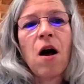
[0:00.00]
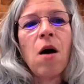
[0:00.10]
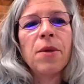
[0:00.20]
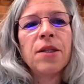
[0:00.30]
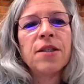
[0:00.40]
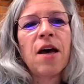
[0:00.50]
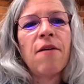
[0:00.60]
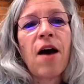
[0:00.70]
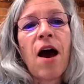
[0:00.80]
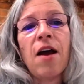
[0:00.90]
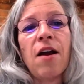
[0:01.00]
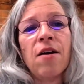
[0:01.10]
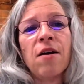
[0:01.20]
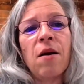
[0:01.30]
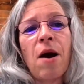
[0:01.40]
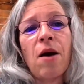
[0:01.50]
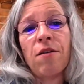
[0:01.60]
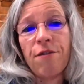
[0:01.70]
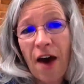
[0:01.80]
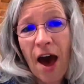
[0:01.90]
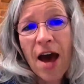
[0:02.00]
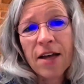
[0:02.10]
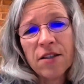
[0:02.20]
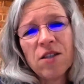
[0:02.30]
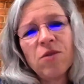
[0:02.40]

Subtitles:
almonds have a higher amount of fat.